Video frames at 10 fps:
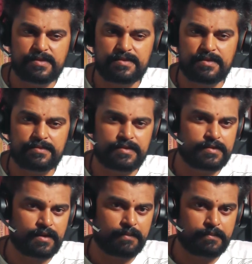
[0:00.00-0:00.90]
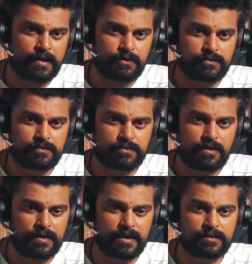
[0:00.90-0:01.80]
Jesus didn't come down
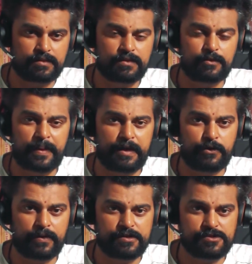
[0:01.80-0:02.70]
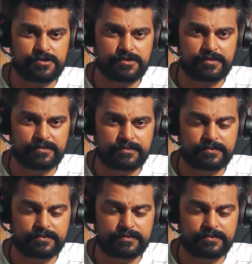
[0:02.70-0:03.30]
on earth to make you rich.